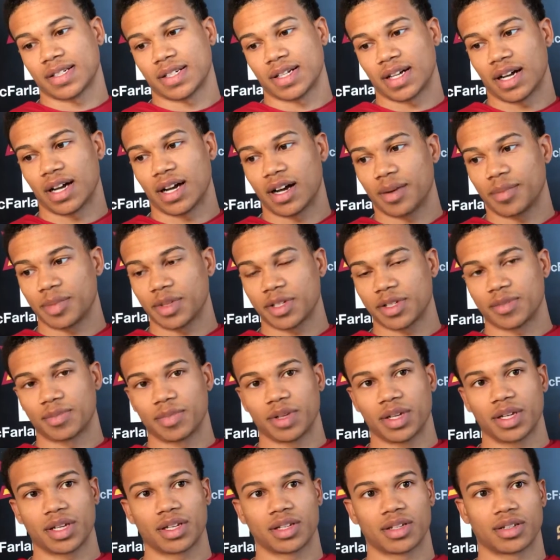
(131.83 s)
I mean, it's
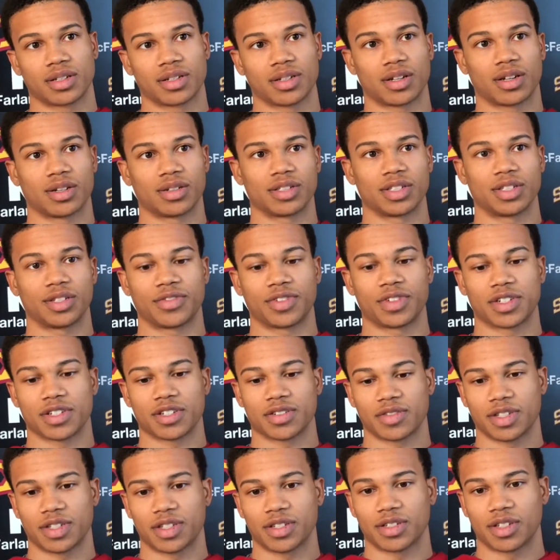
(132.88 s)
big, you know,
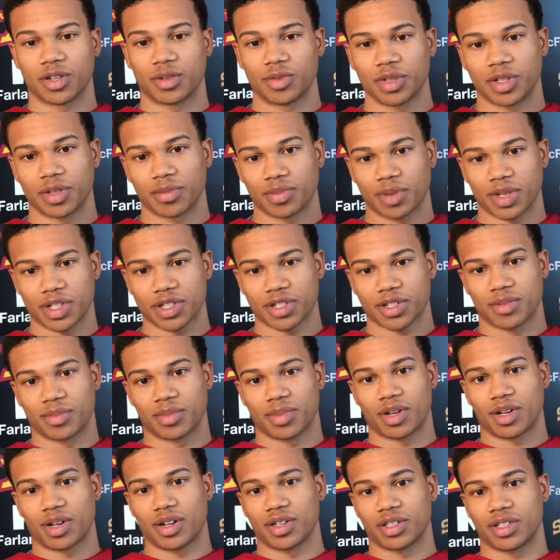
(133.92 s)
defensively, you know, we can pressure the
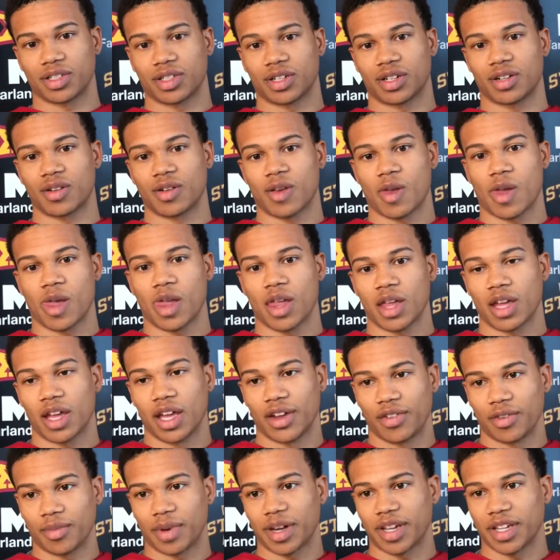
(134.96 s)
ball, you know.
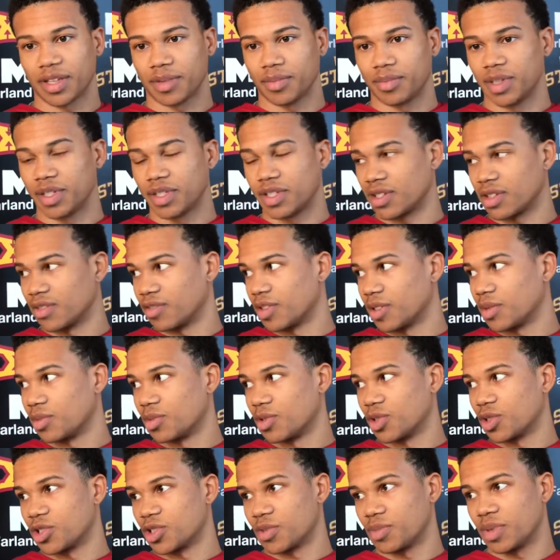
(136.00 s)
If we might get beat to the rim,
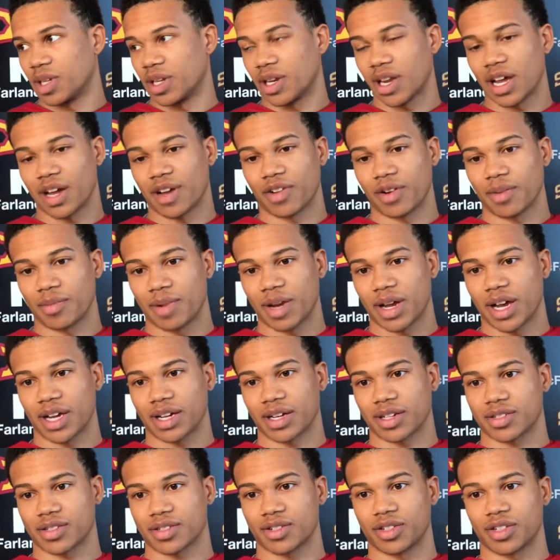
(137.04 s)
George will be there to have our
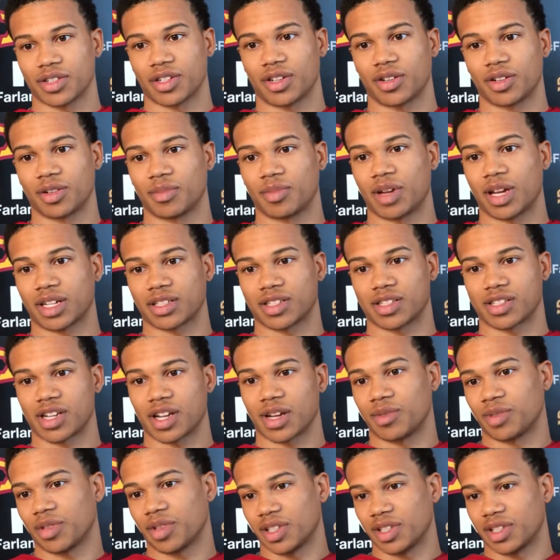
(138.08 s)
back. So, you know, he'll block the shot,
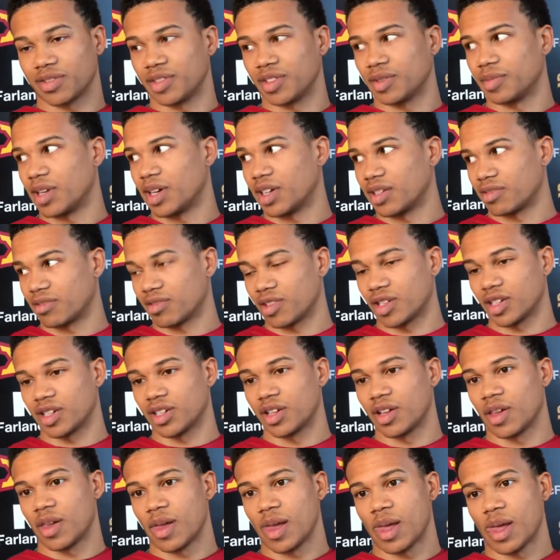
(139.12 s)
we'll get the rebound and run.
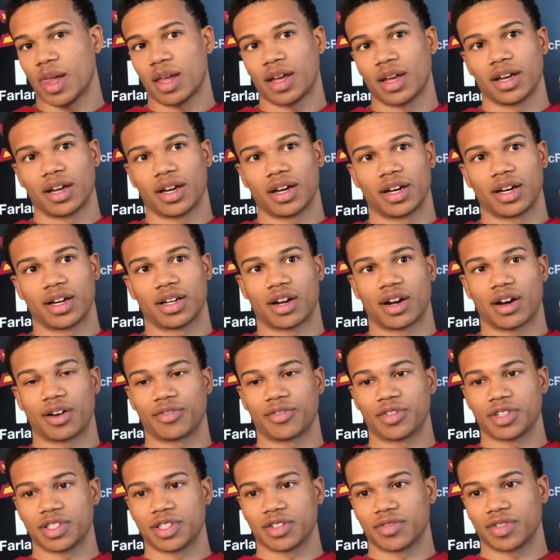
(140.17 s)
And
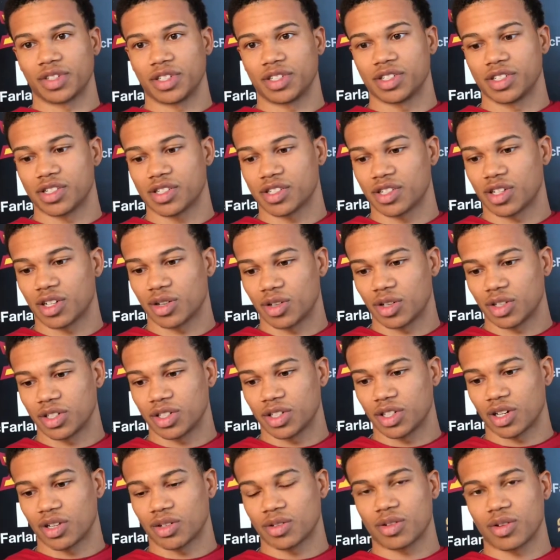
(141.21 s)
offensively, just knowing, you
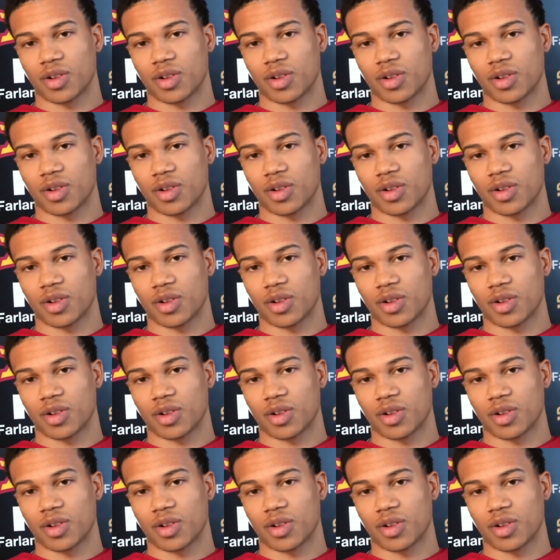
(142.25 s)
know,